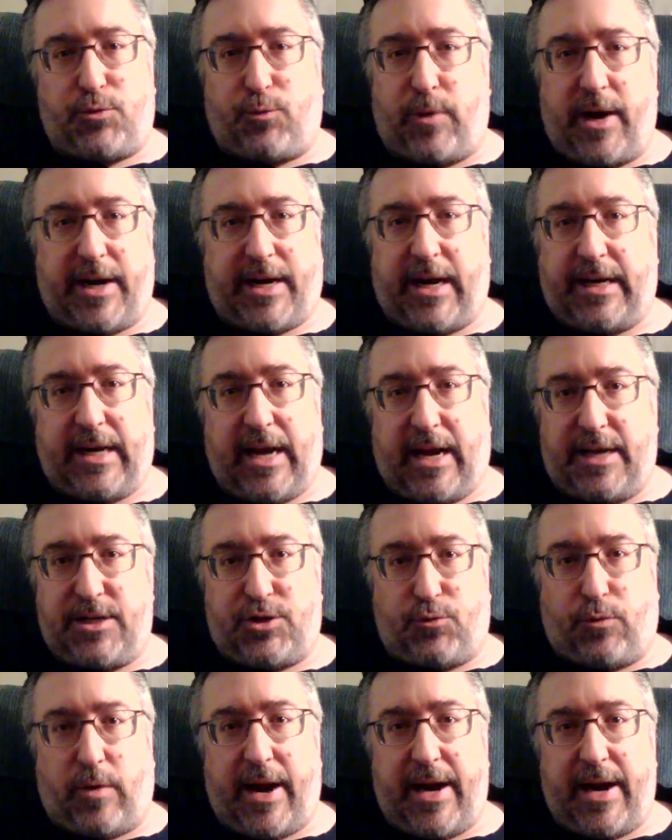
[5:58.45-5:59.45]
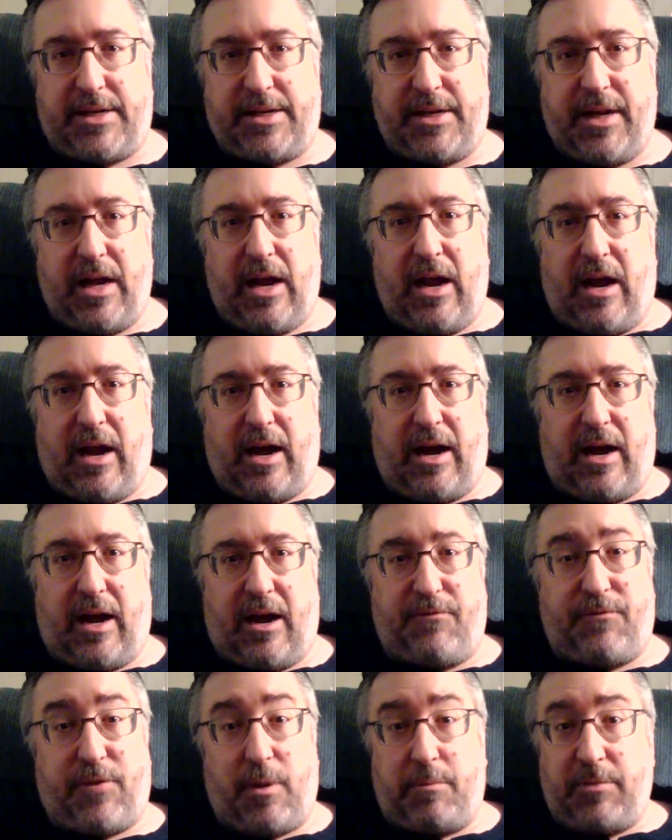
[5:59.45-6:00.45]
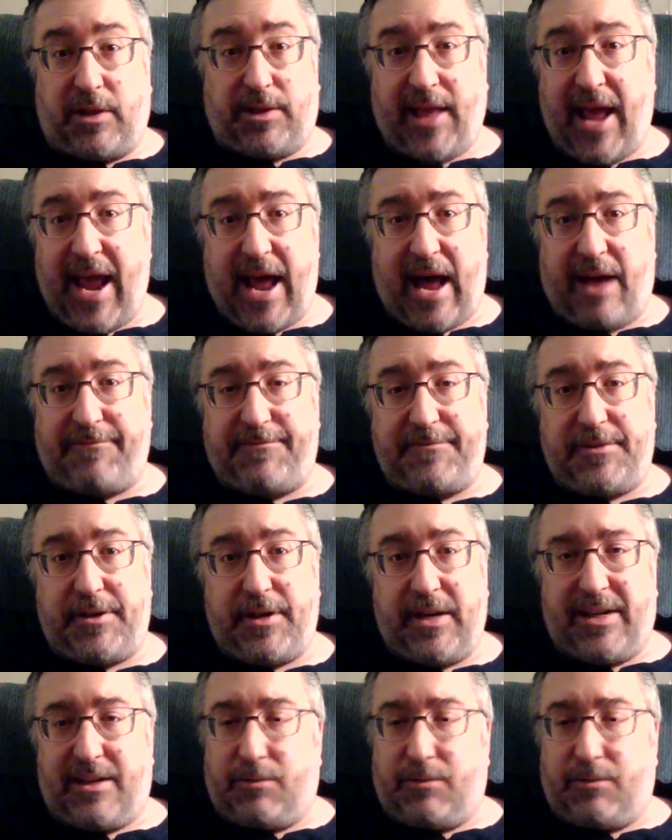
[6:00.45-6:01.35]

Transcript: recognized right uh, from the left,